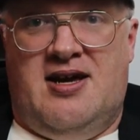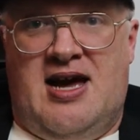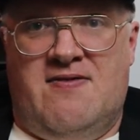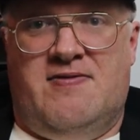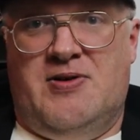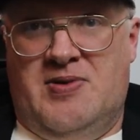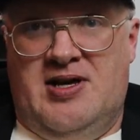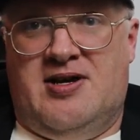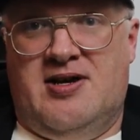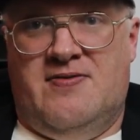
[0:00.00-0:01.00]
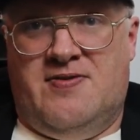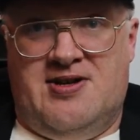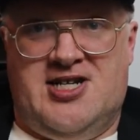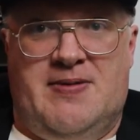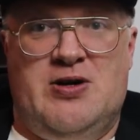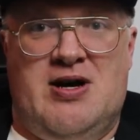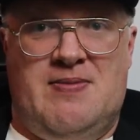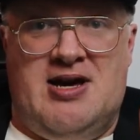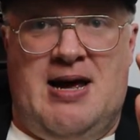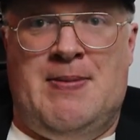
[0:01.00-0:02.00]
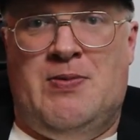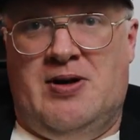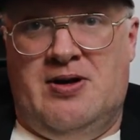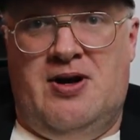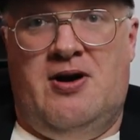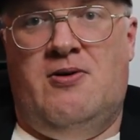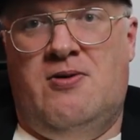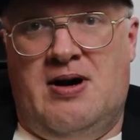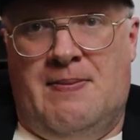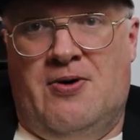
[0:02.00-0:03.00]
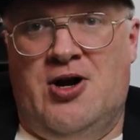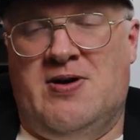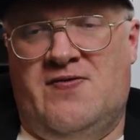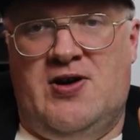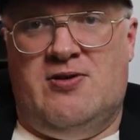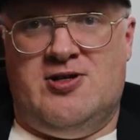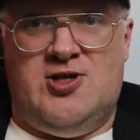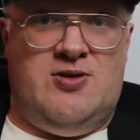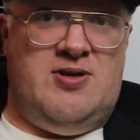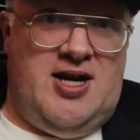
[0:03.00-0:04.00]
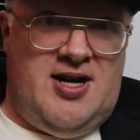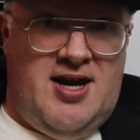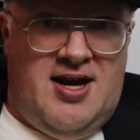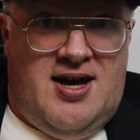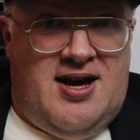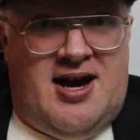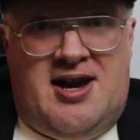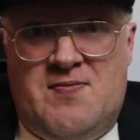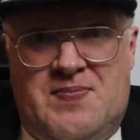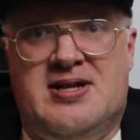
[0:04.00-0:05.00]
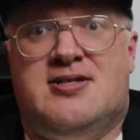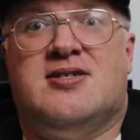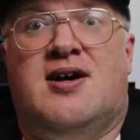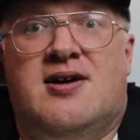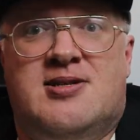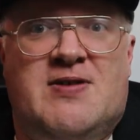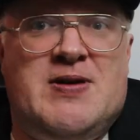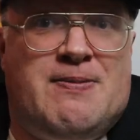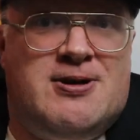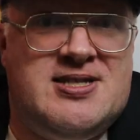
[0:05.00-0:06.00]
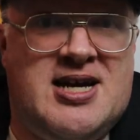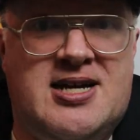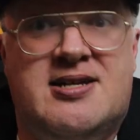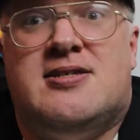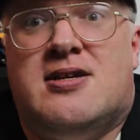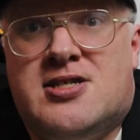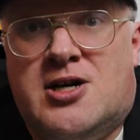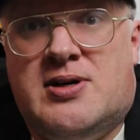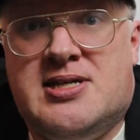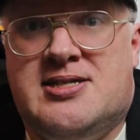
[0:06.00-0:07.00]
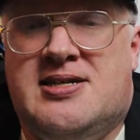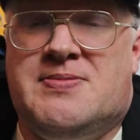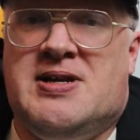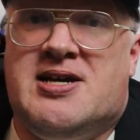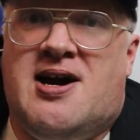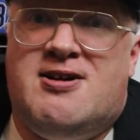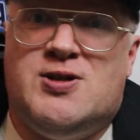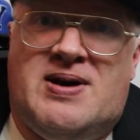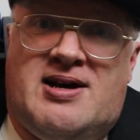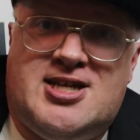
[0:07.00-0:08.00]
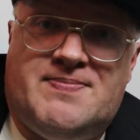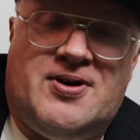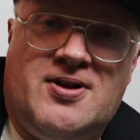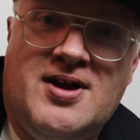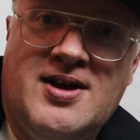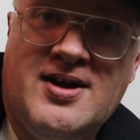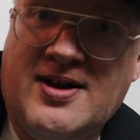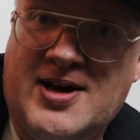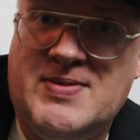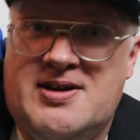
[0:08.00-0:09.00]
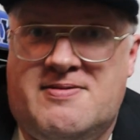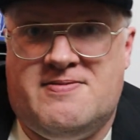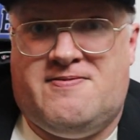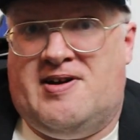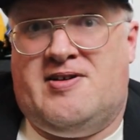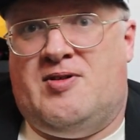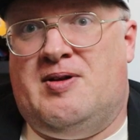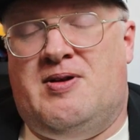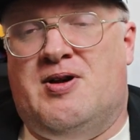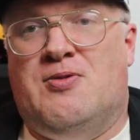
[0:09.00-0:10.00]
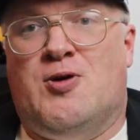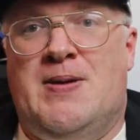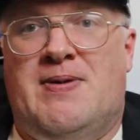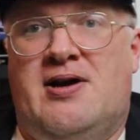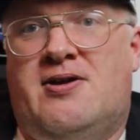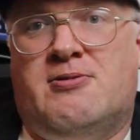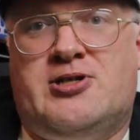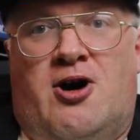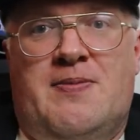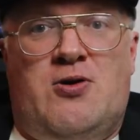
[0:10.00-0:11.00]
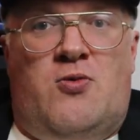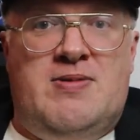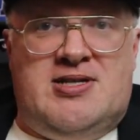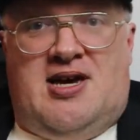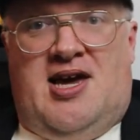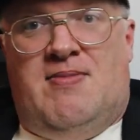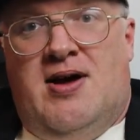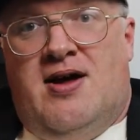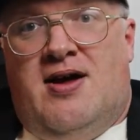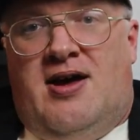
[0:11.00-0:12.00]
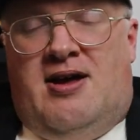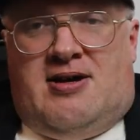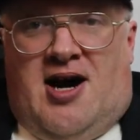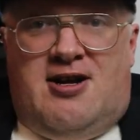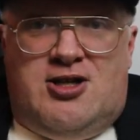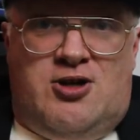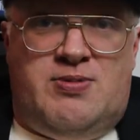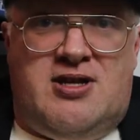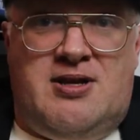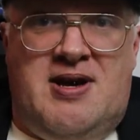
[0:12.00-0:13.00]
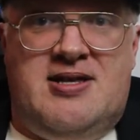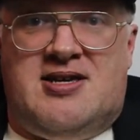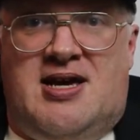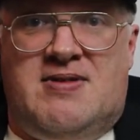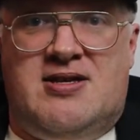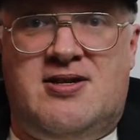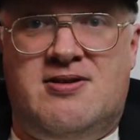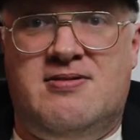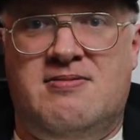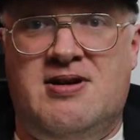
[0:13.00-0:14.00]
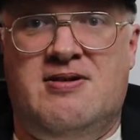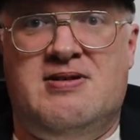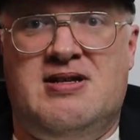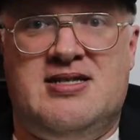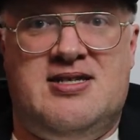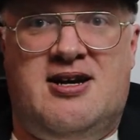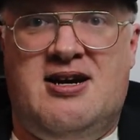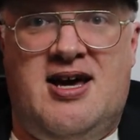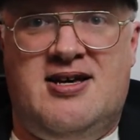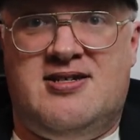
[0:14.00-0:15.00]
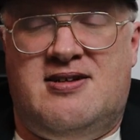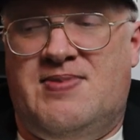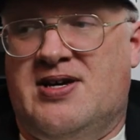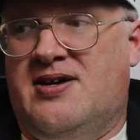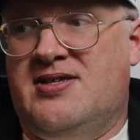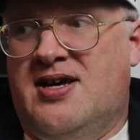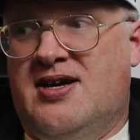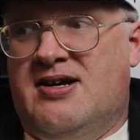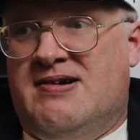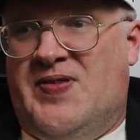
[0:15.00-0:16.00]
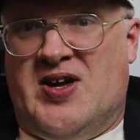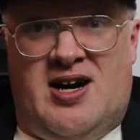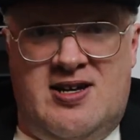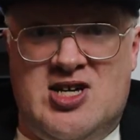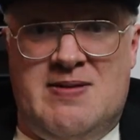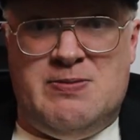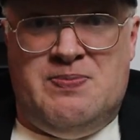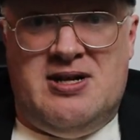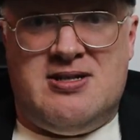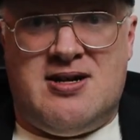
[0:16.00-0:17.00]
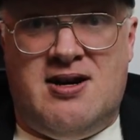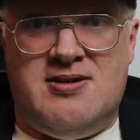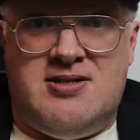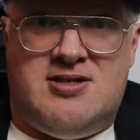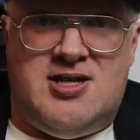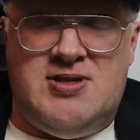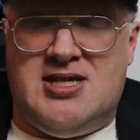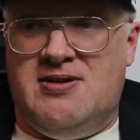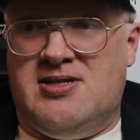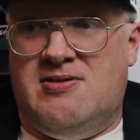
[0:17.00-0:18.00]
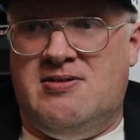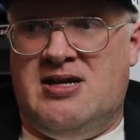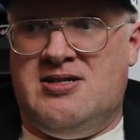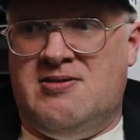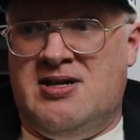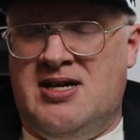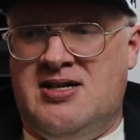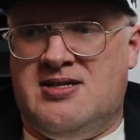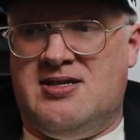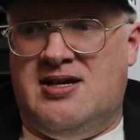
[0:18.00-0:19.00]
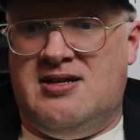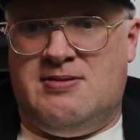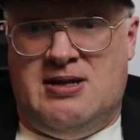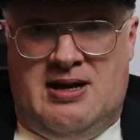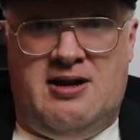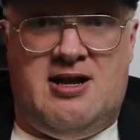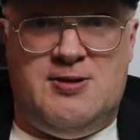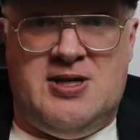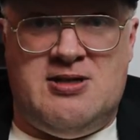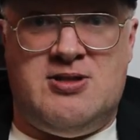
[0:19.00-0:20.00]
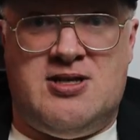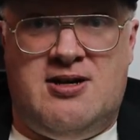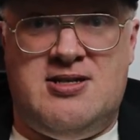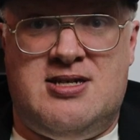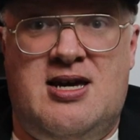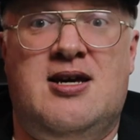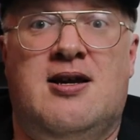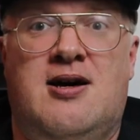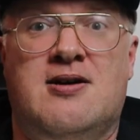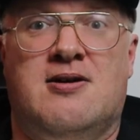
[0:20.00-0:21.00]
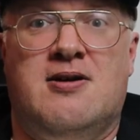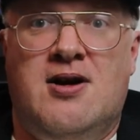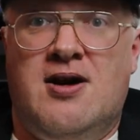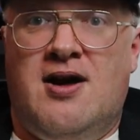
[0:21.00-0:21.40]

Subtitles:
every week for the WNBA. People will know appointment viewing to tune in. And they've built stars, they've built personalities. So has NCAA college basketball. I mean, frankly, you know, more people I know were talking about the women's game in college hoops than the men's game this year. You know, and that's not an accident because the college game has built stars, and so it has. And it's a lot of that is because those stars stay in longer.